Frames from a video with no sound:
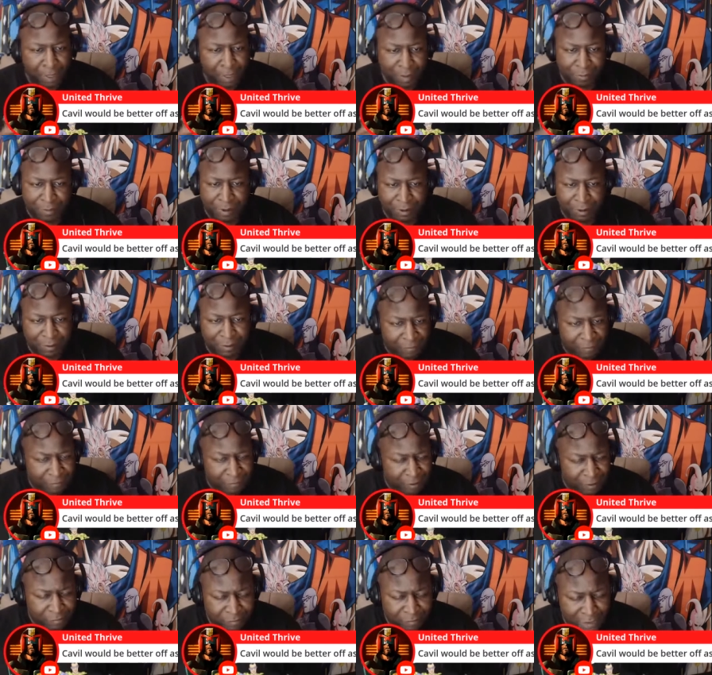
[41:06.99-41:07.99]
But
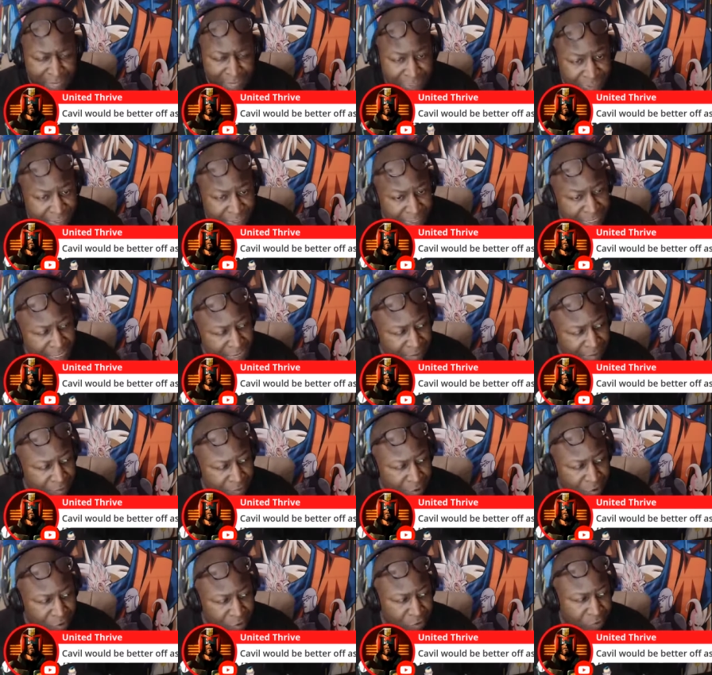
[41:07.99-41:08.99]
when I see him
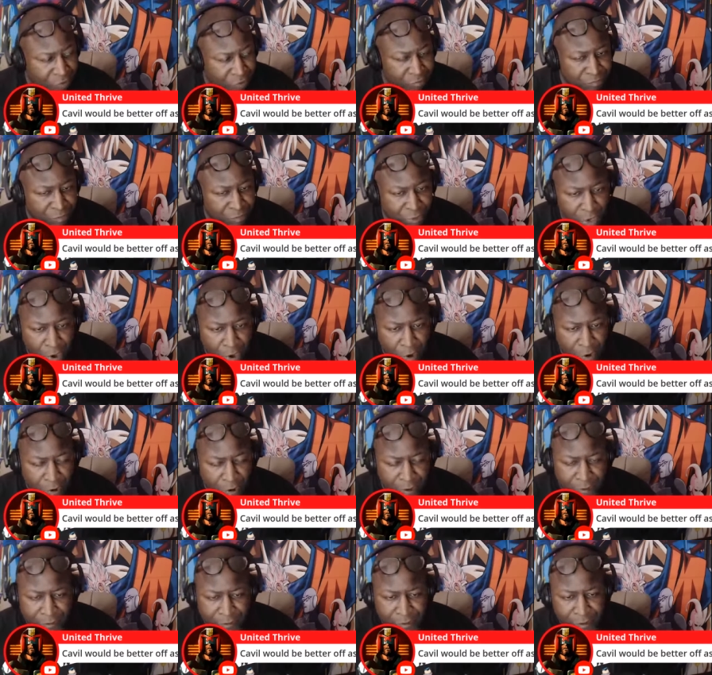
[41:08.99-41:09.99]
on
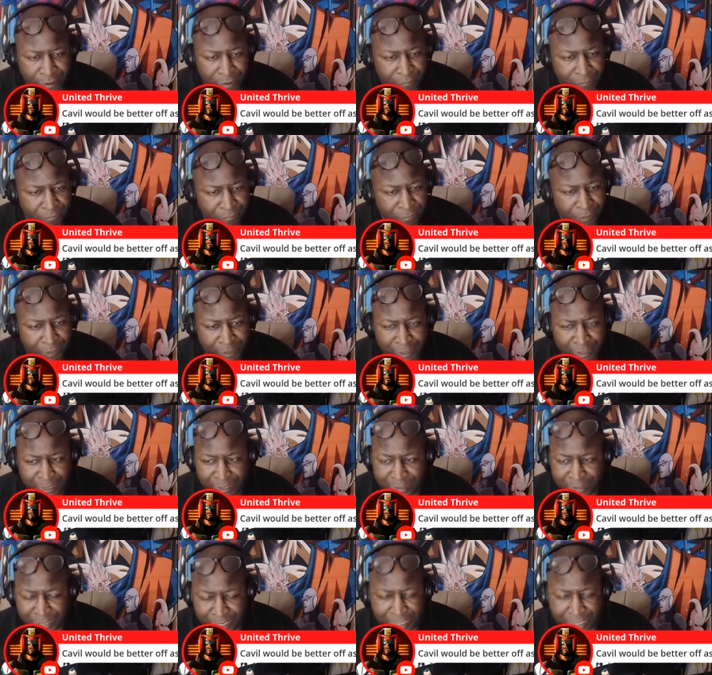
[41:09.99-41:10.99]
Picard, his
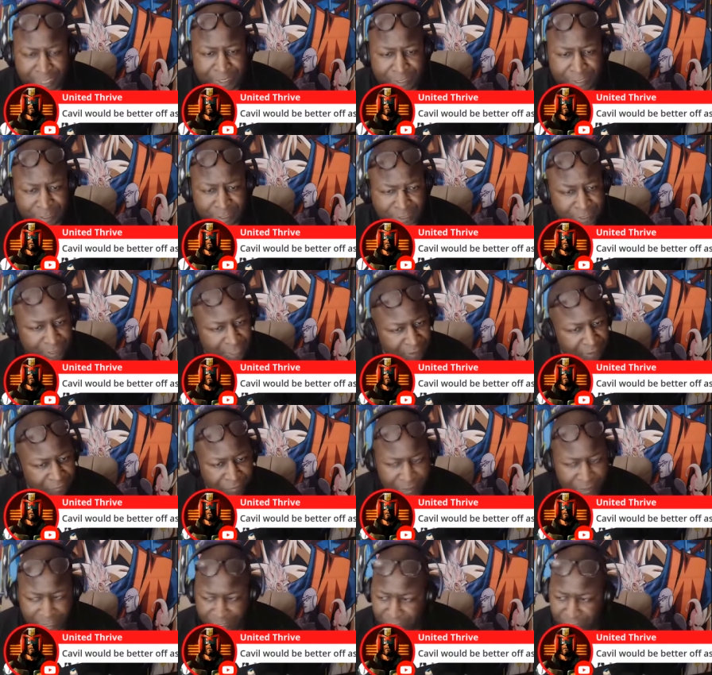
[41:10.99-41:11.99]
age has
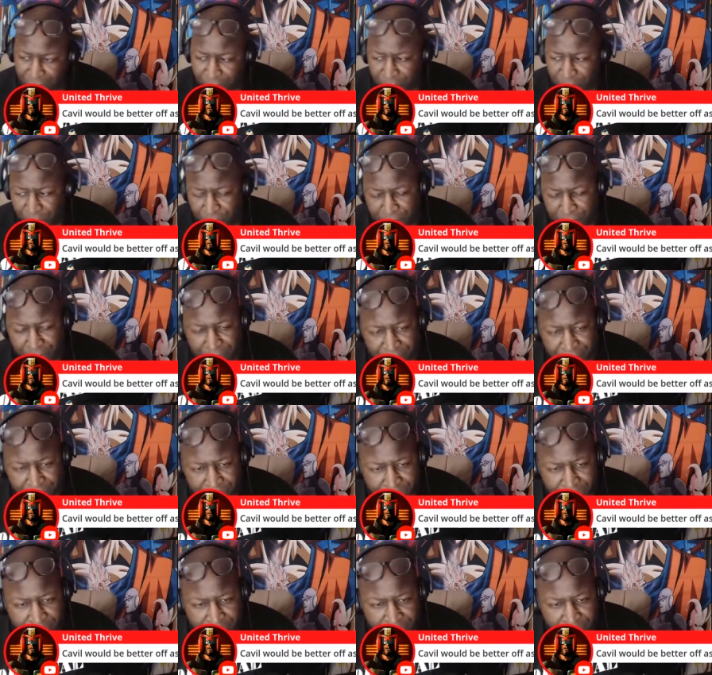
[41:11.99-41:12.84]
definitely caught up with him.